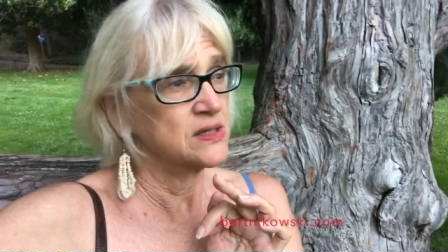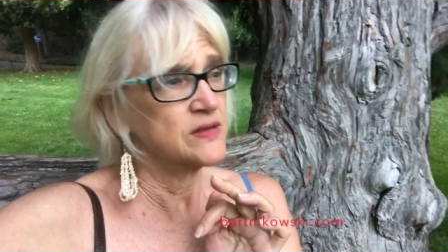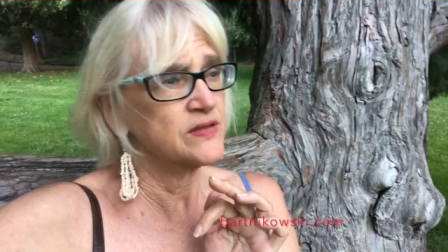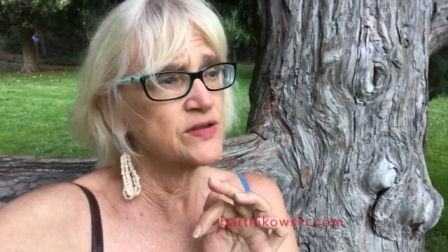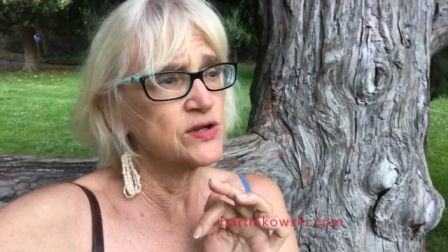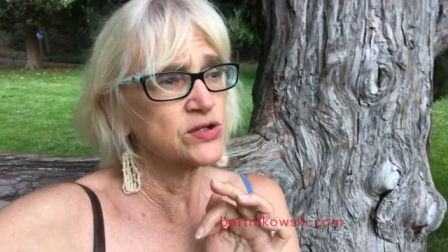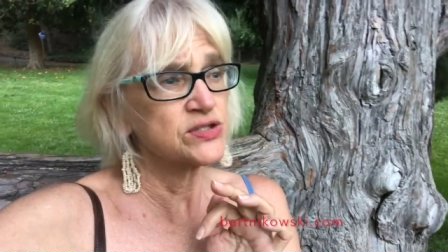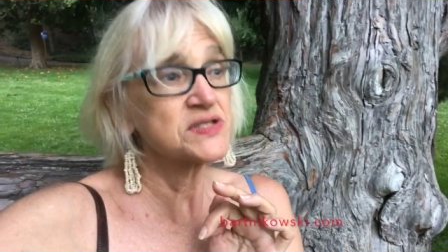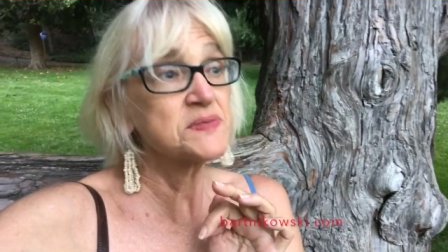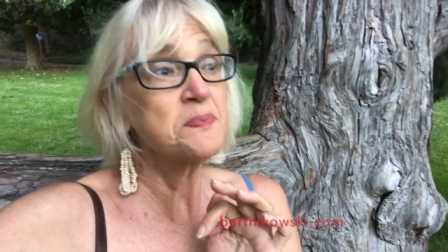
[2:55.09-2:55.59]

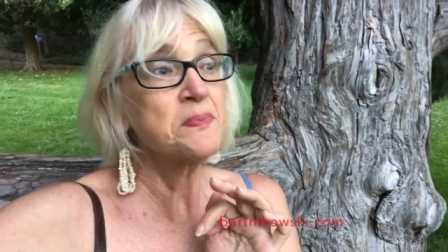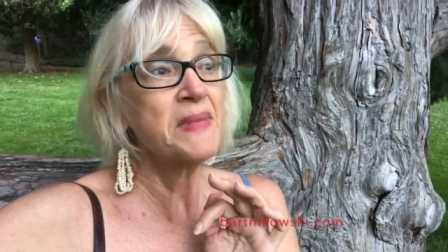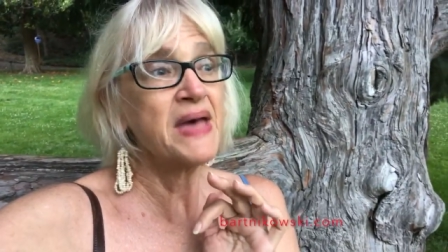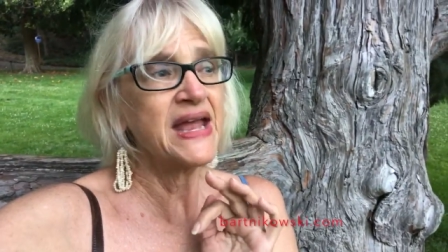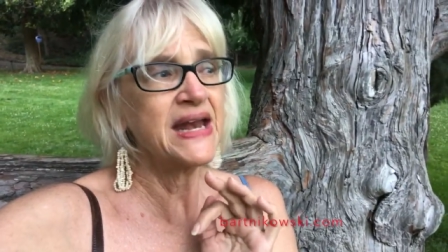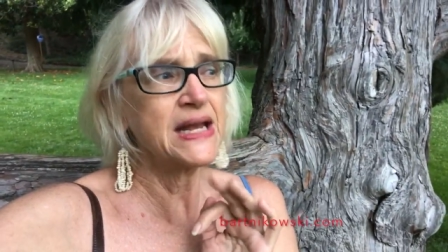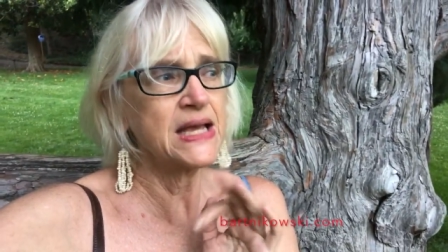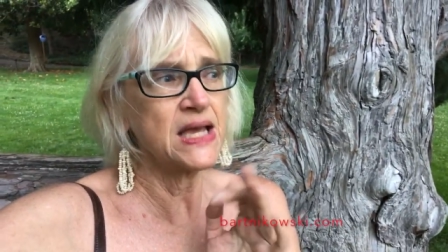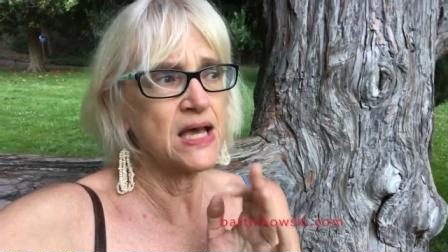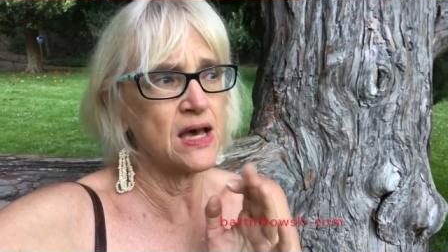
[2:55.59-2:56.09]
there's
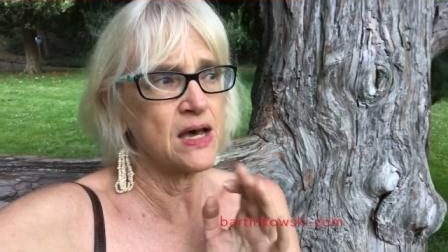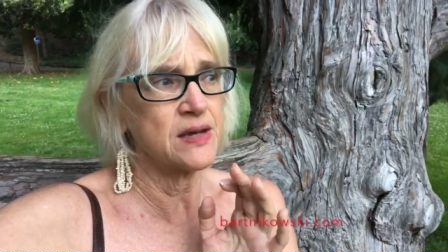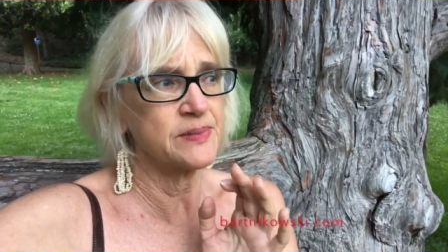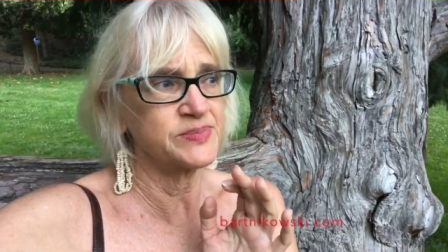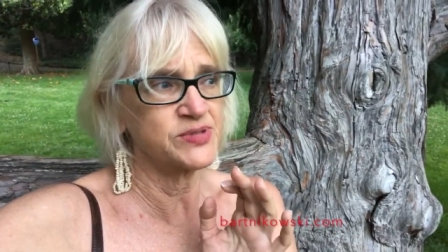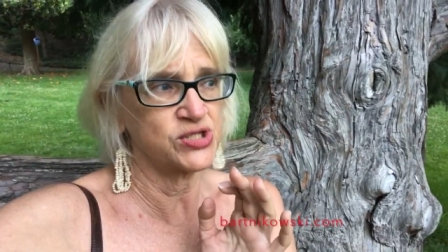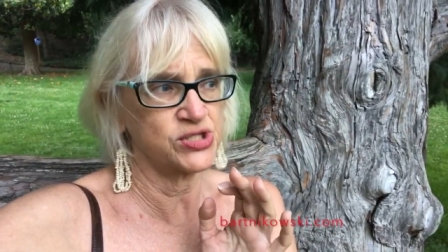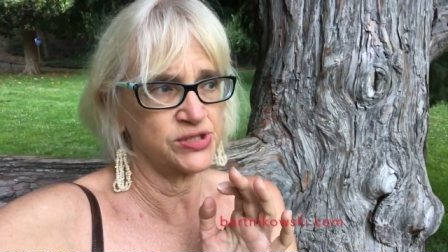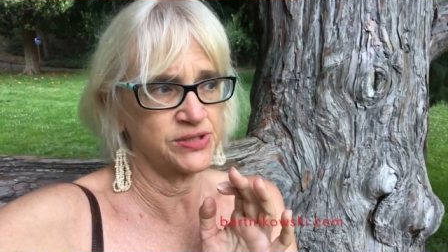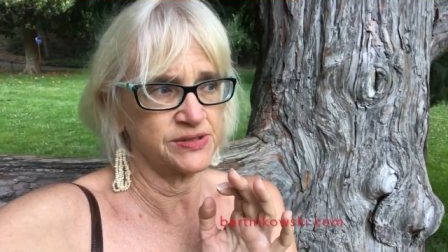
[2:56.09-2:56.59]
many
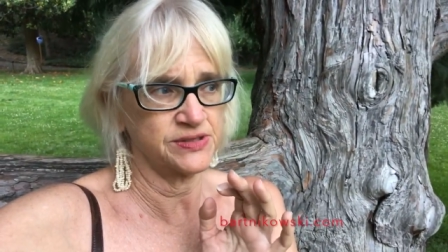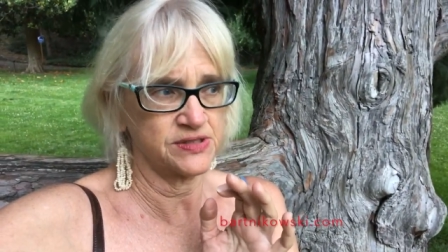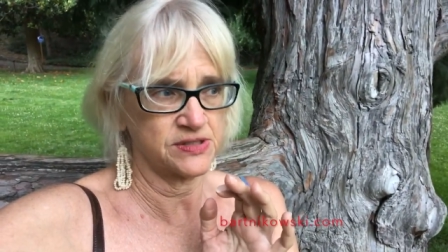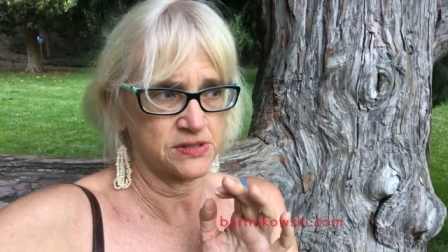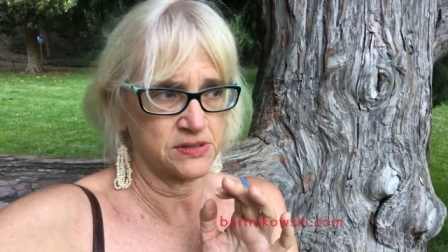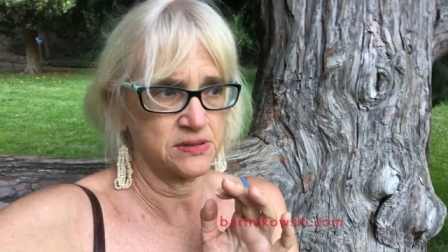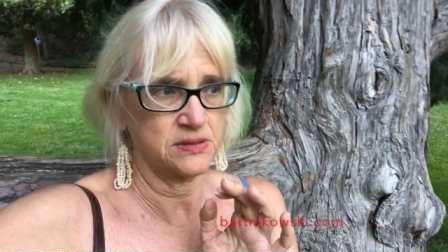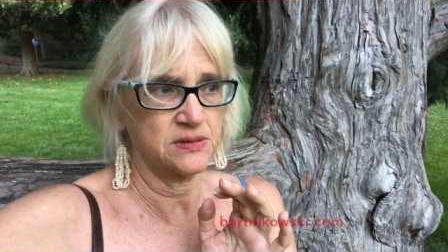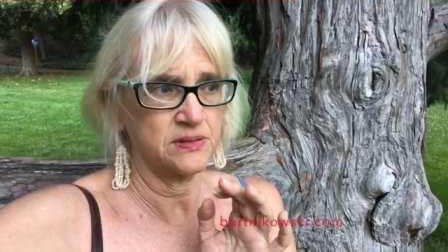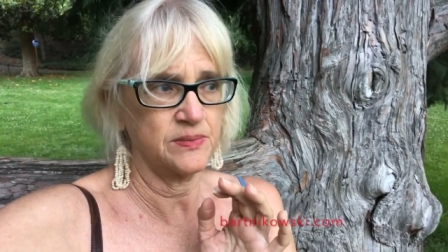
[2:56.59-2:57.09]
options,